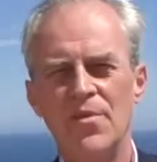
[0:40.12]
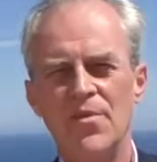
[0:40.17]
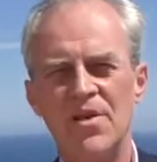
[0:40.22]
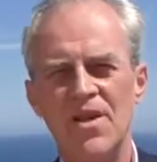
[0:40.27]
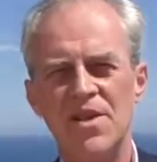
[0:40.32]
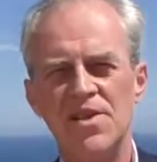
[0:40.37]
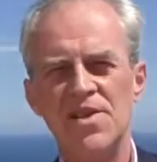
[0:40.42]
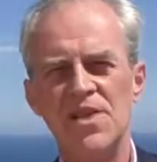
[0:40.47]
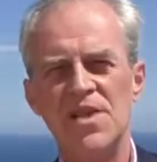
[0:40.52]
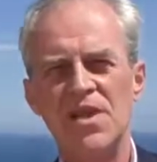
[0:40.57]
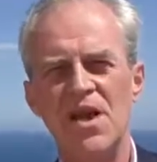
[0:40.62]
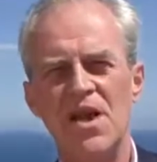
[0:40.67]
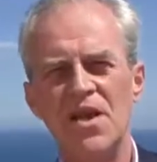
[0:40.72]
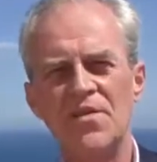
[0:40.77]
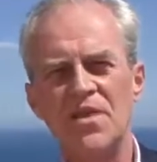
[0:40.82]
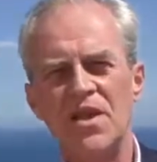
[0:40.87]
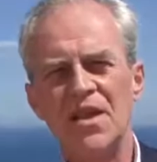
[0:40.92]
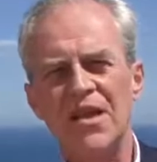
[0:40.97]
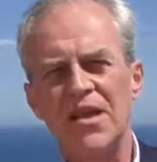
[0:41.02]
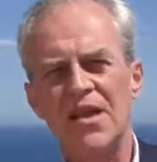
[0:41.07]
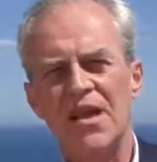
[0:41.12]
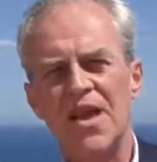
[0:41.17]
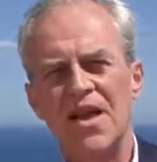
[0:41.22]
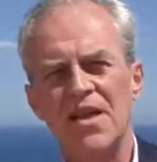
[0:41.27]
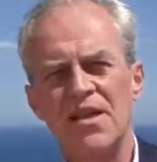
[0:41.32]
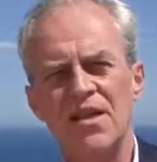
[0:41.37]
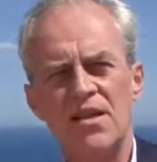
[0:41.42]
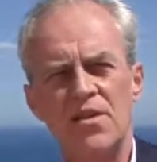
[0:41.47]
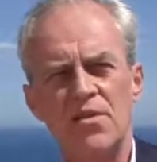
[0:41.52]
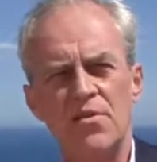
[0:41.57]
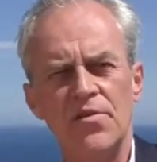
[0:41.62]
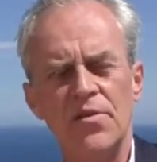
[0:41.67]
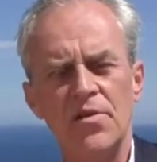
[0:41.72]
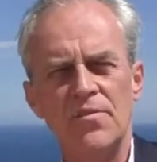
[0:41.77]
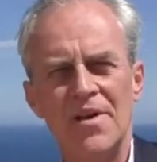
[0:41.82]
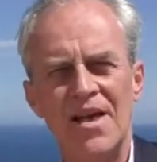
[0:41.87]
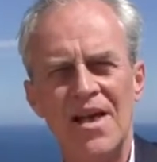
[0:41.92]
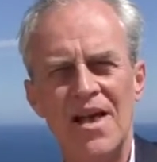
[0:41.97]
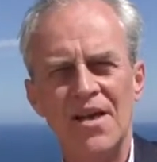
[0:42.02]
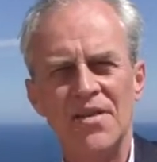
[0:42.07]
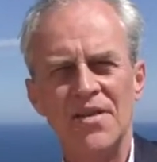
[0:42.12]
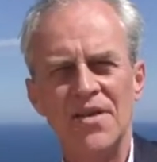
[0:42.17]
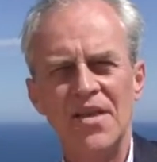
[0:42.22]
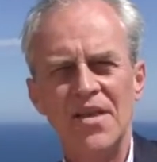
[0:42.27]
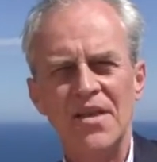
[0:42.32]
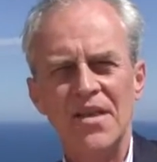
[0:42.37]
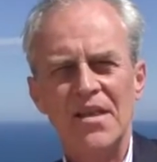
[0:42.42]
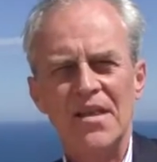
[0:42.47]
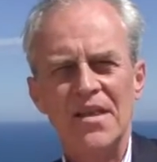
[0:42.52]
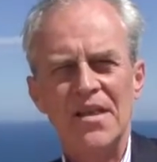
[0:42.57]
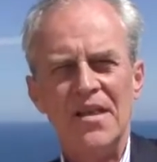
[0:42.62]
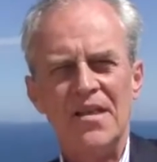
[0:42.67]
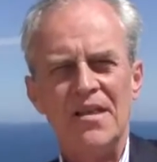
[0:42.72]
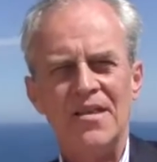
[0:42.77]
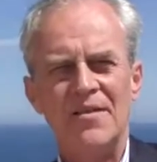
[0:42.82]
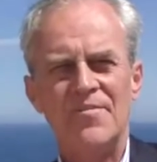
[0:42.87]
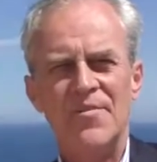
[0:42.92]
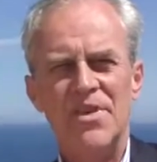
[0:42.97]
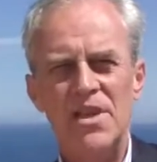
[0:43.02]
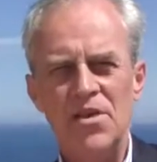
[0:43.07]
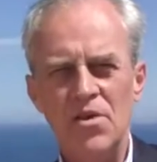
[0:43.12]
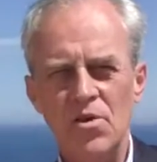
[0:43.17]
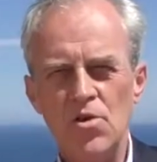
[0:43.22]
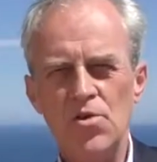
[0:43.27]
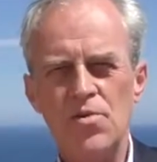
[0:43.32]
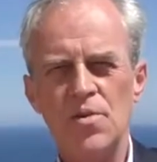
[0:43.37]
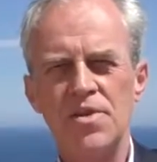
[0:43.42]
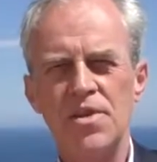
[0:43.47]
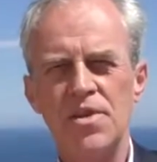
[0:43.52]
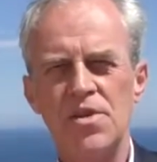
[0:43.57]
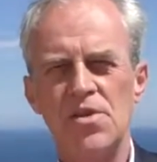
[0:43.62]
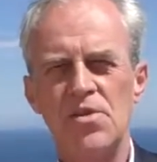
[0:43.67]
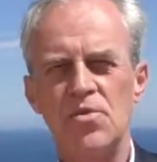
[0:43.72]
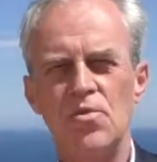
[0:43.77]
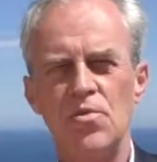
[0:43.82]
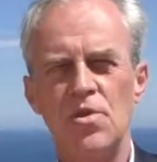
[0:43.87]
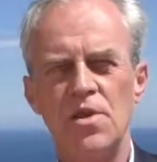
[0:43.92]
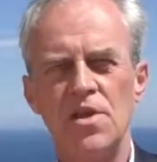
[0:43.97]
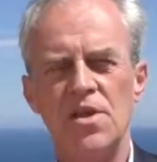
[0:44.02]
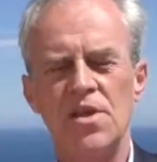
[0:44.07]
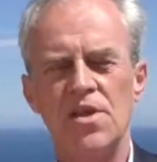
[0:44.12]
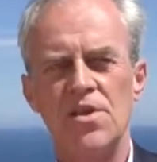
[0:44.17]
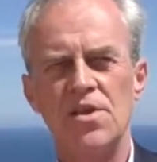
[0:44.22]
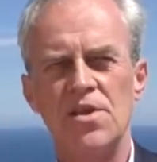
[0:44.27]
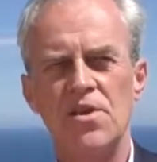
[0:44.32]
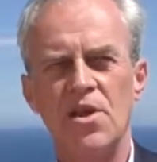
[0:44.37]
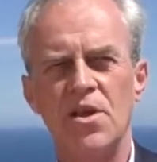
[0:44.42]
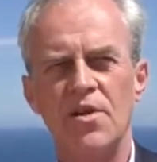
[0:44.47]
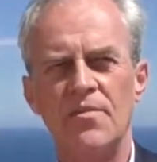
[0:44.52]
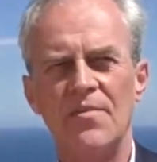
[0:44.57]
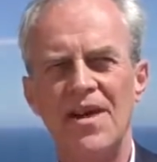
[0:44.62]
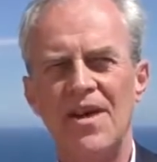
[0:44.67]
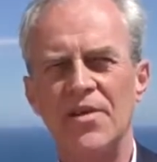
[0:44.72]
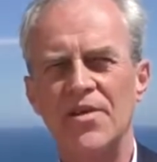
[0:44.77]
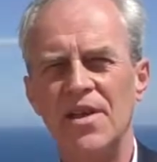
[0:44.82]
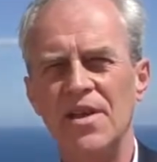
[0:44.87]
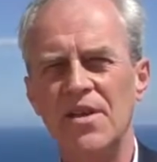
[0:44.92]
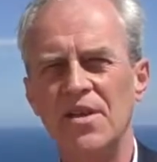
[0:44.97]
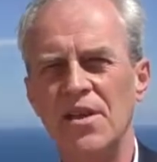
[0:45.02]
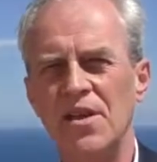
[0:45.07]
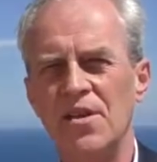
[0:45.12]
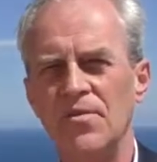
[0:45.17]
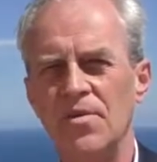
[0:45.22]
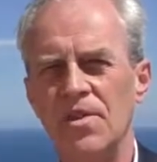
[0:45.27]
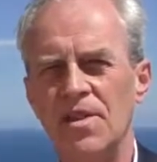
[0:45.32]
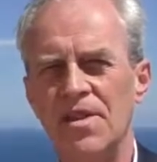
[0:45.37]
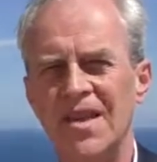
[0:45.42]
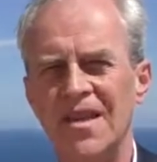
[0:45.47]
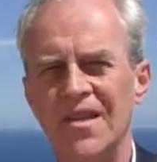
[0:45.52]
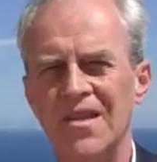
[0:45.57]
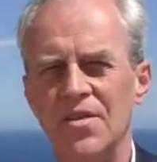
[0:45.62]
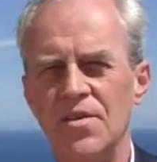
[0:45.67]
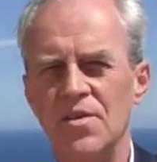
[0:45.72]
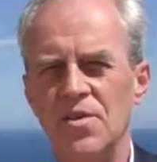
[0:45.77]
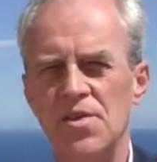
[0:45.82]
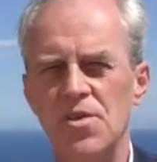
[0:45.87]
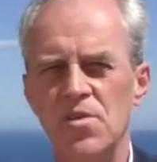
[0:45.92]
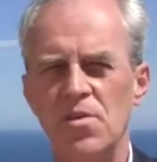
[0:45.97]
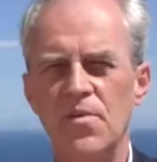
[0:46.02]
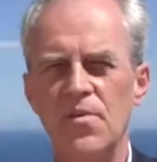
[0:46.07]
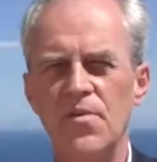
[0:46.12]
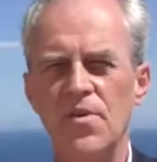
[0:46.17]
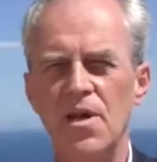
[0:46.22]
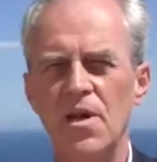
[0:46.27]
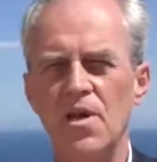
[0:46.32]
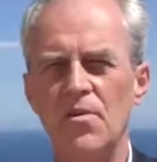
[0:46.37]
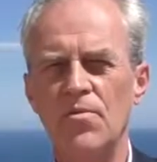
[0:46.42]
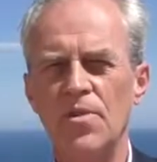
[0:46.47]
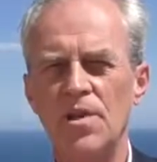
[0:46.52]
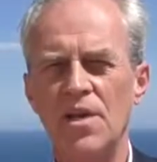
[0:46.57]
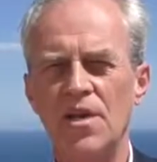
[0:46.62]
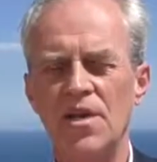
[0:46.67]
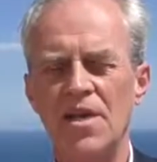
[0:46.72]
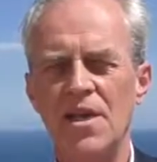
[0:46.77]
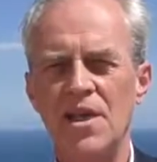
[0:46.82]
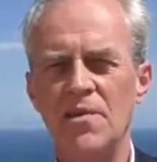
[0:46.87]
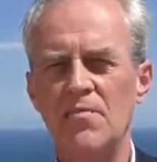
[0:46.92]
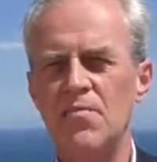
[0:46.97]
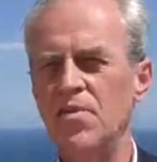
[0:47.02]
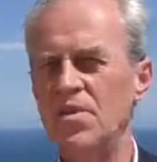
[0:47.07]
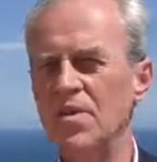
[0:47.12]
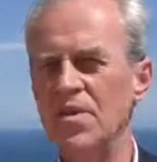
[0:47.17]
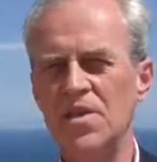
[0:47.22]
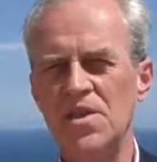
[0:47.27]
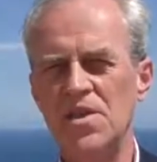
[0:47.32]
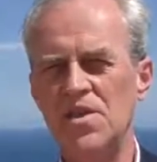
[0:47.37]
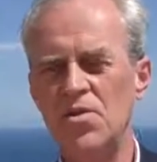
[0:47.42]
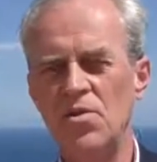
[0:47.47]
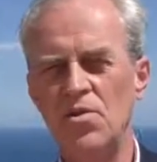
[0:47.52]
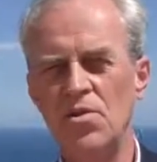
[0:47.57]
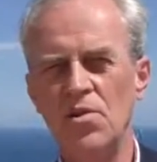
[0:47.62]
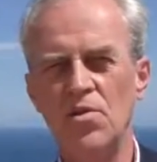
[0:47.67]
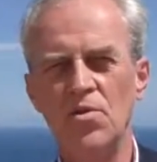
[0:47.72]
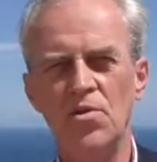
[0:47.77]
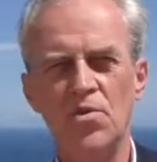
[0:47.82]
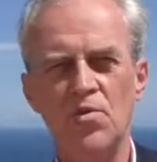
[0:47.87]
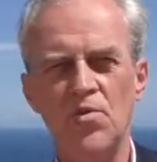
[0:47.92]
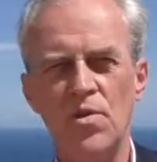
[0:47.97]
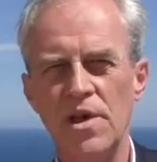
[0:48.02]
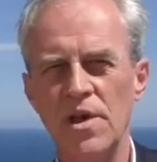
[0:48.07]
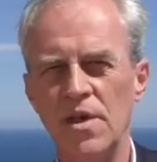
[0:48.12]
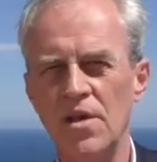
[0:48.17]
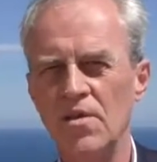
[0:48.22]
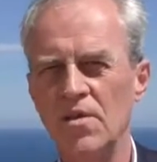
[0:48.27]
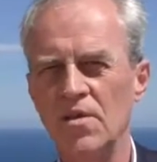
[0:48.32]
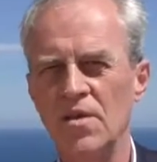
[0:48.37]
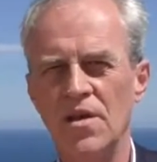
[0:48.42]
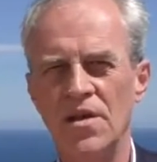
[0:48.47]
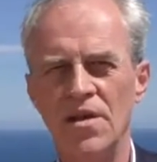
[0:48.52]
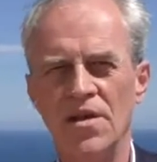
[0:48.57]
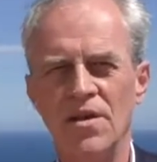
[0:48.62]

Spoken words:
fuzzy, unclear idea of the man. He knows what he's doing. He's got about 800 delegates so far. We're in April. He's going to win